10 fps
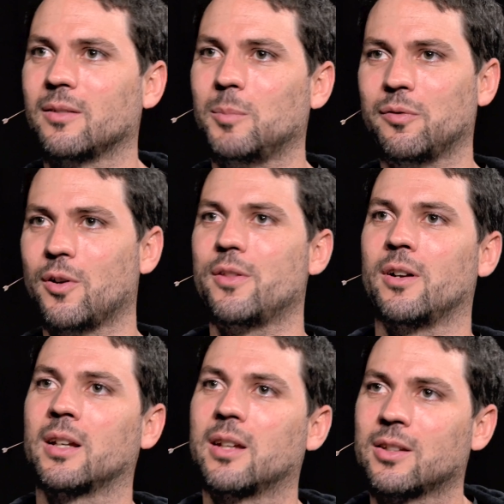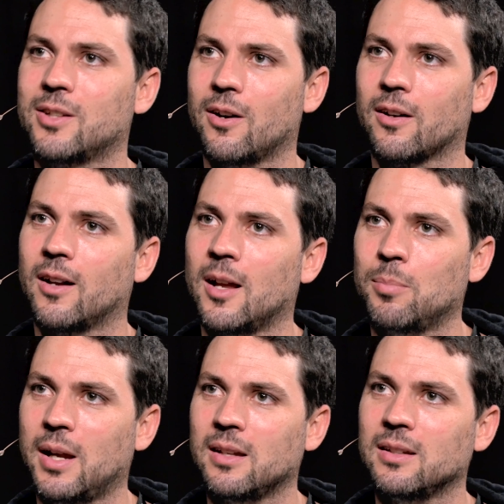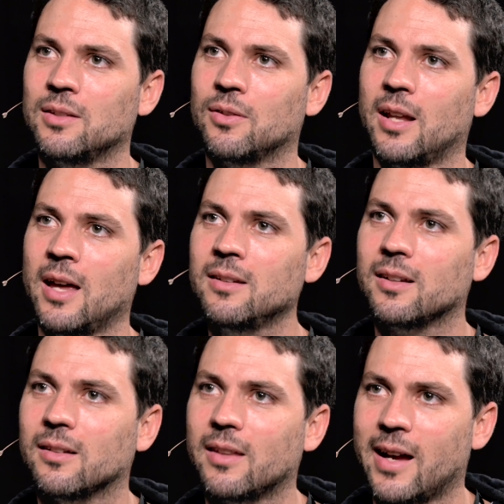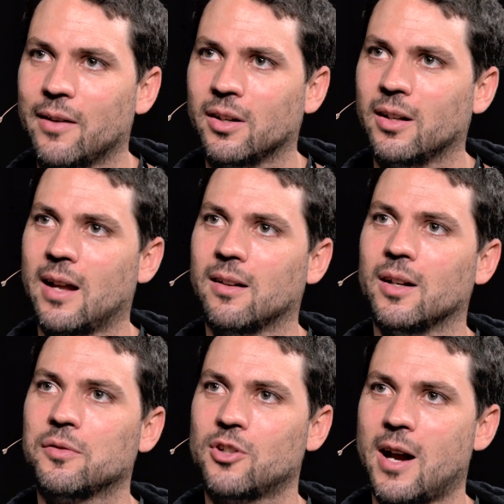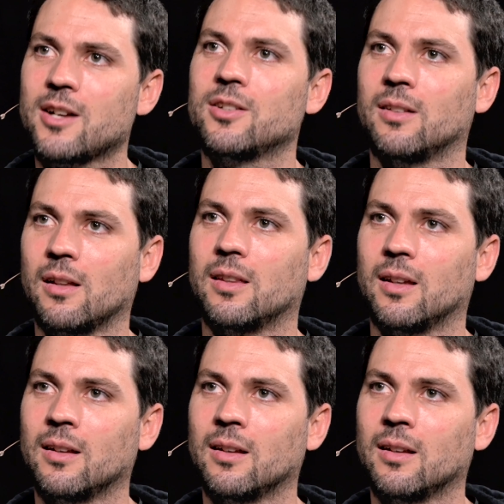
before their Kickstarter campaign even ended, they haven't had enough traction that